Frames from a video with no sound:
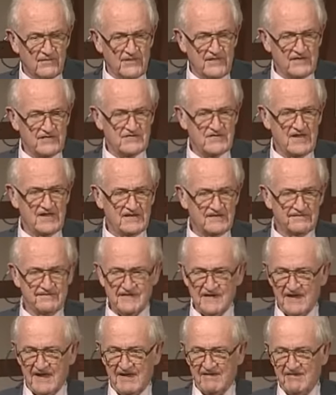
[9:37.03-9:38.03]
For the sake
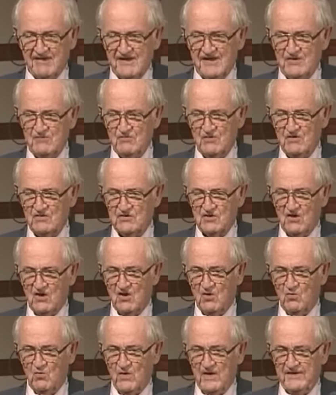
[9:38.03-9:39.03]
of clarity, we'll
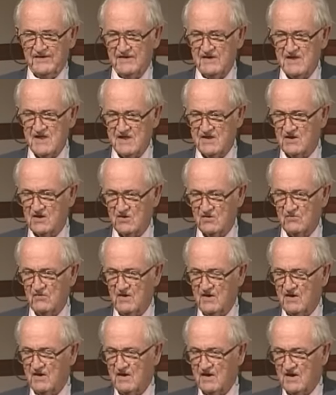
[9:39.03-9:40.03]
call one
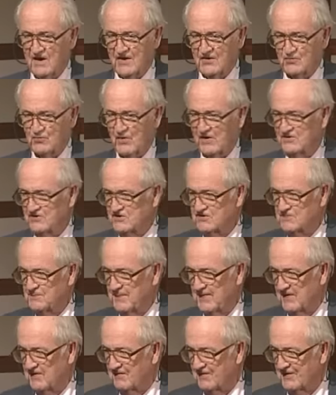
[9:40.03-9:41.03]
ego and one
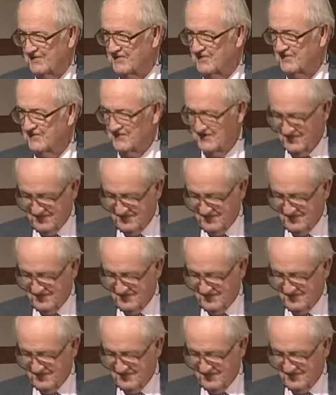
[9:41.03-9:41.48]
spirit.